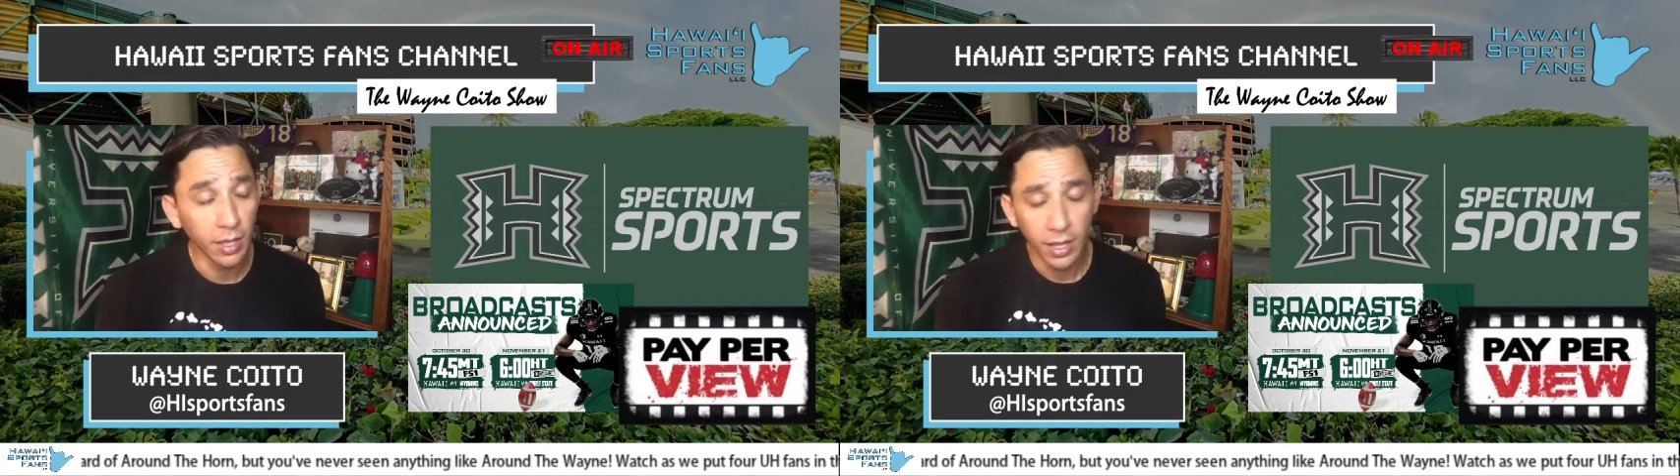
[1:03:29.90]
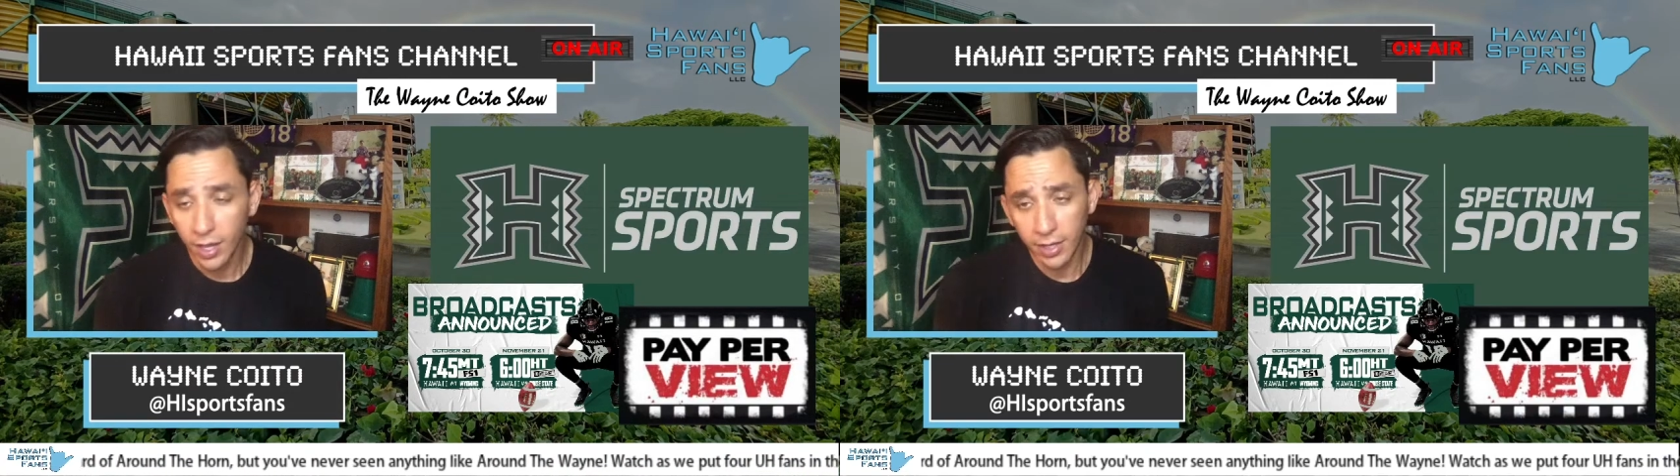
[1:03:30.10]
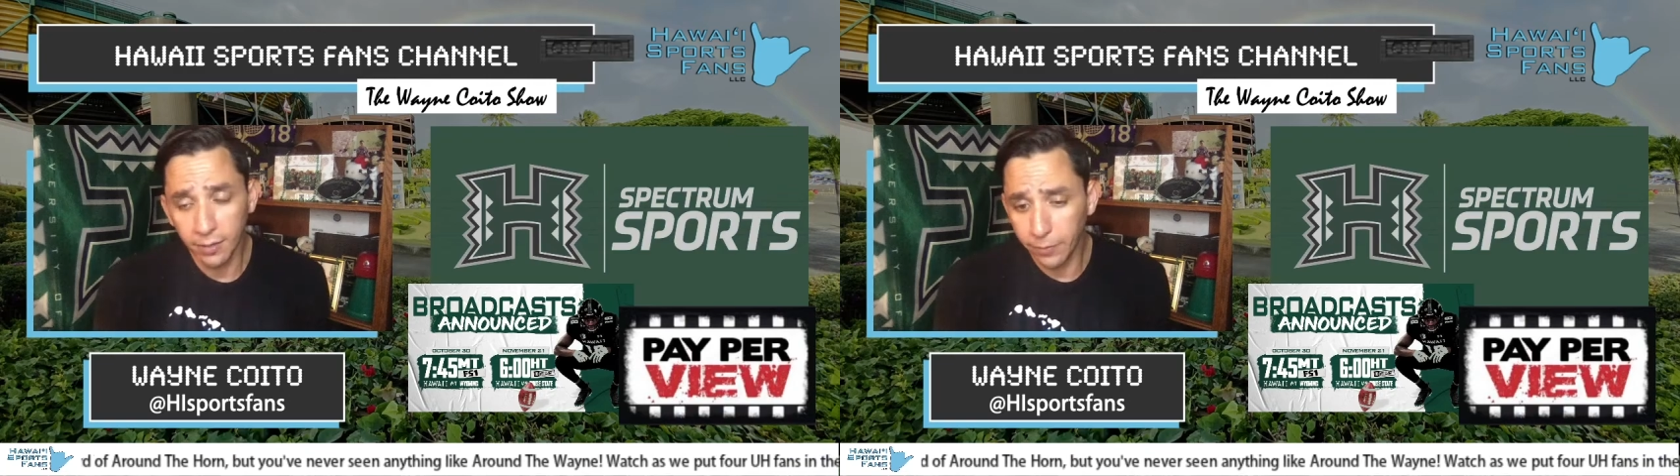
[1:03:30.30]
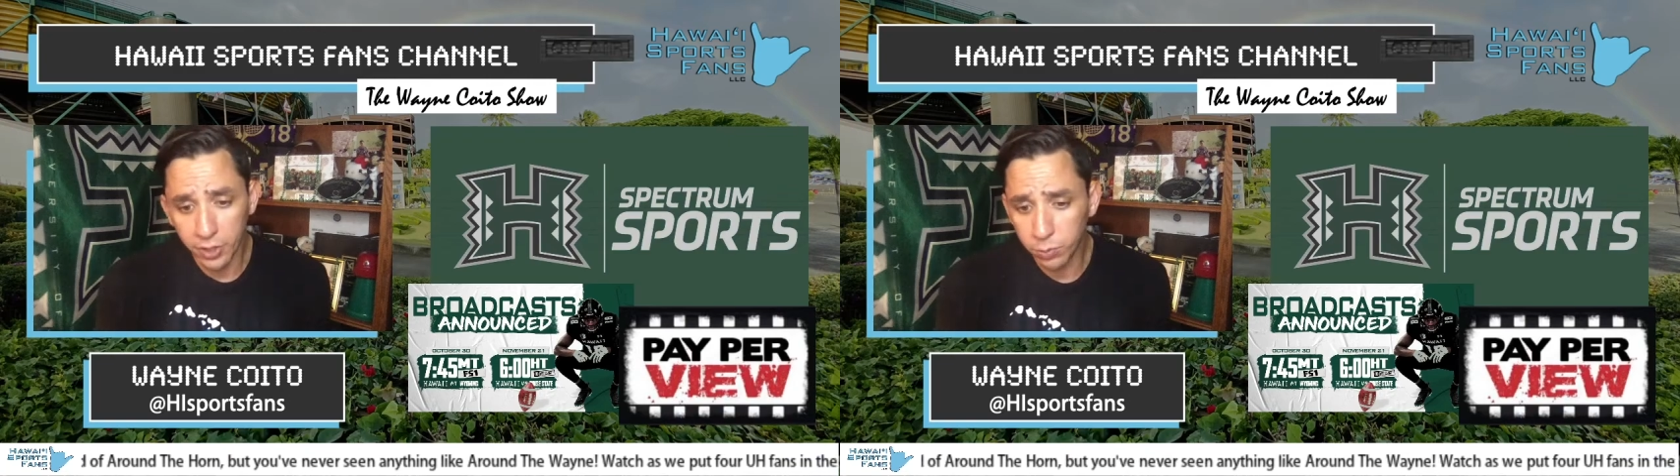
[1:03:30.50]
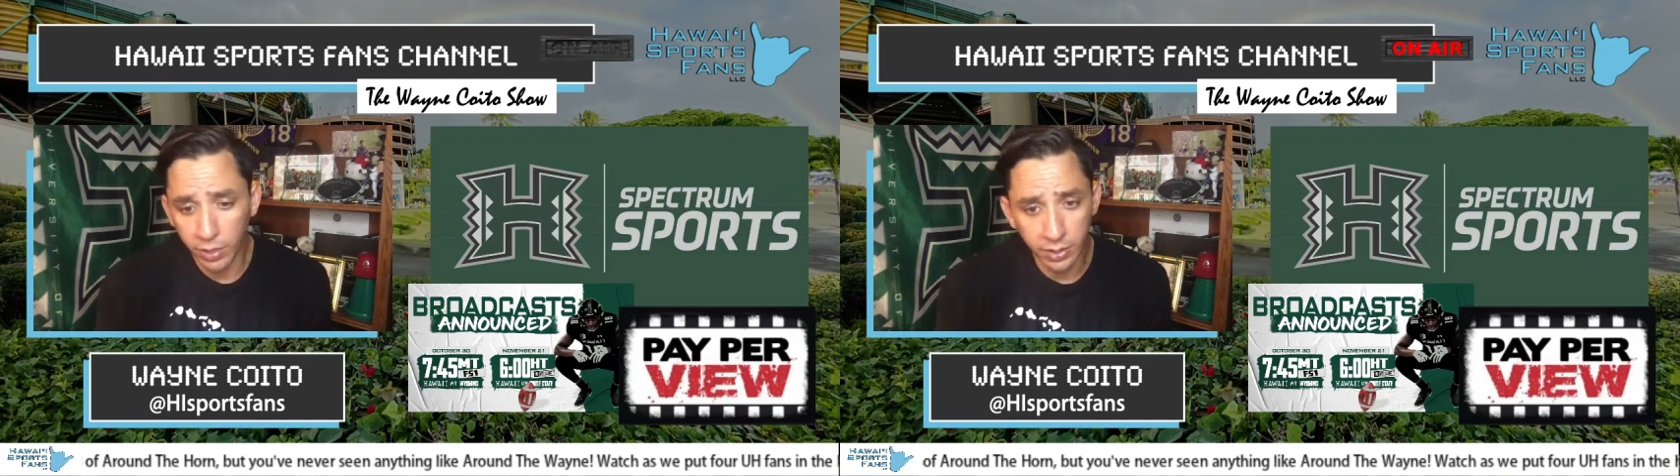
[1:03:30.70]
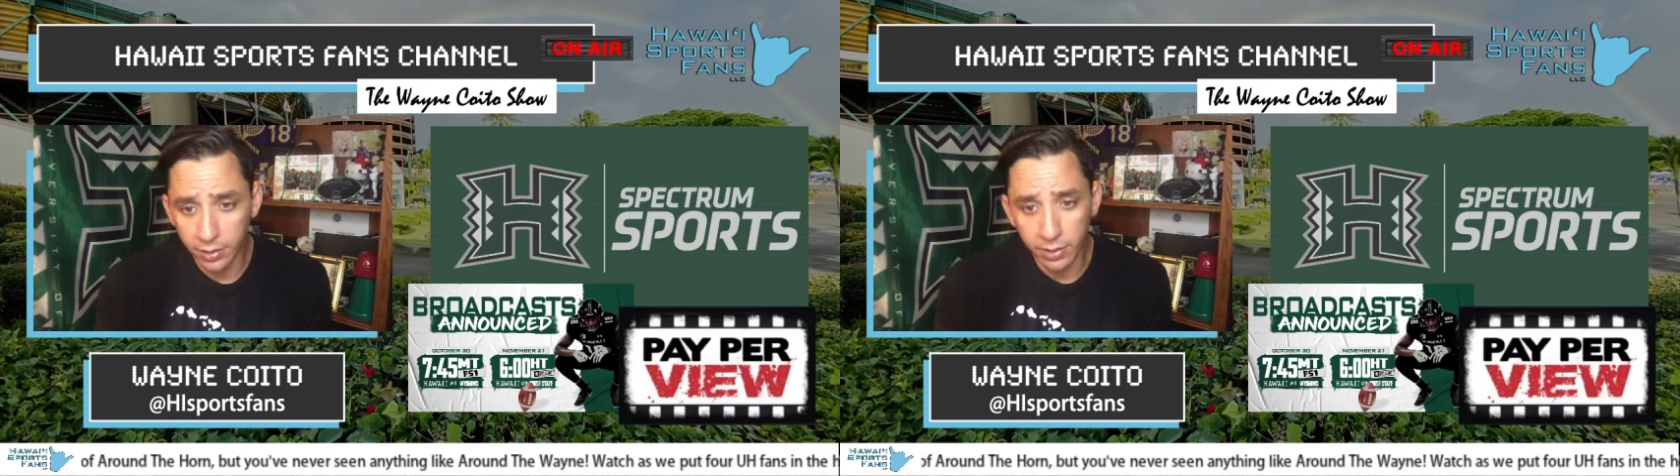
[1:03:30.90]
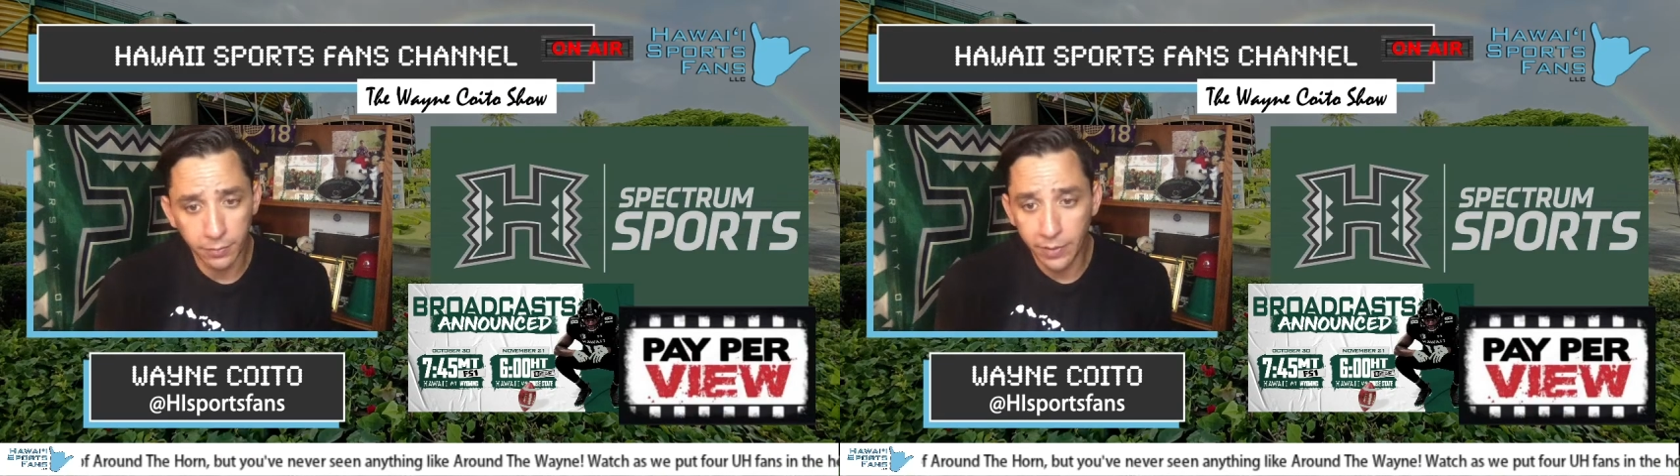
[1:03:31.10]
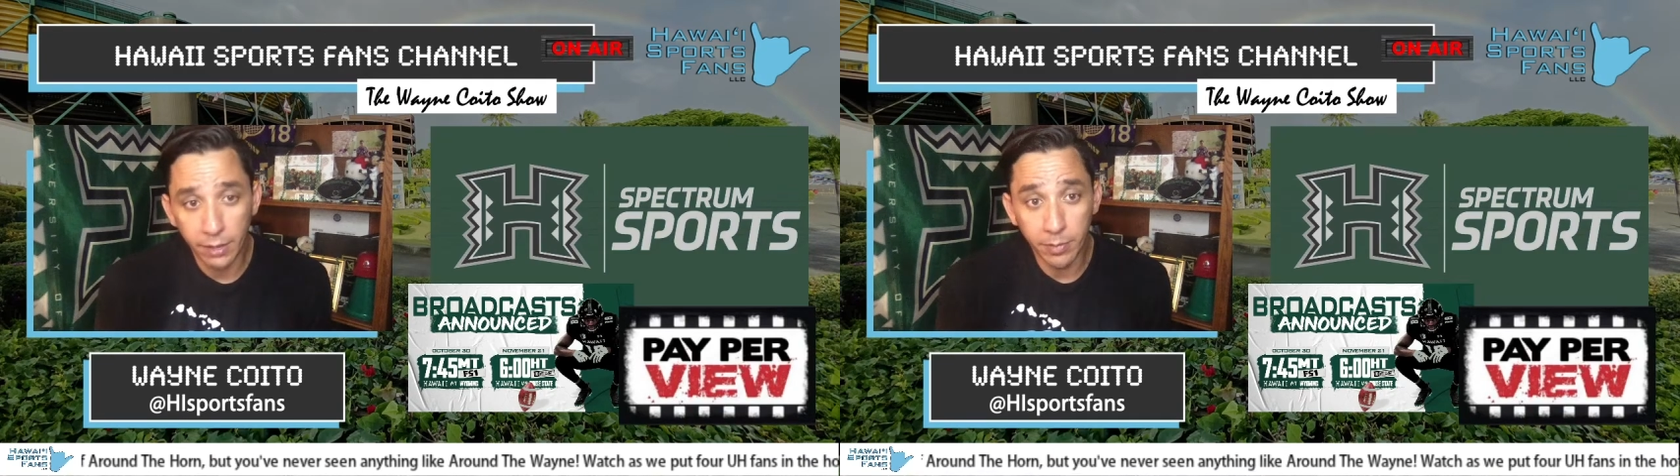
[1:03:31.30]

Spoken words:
And the first one, the fan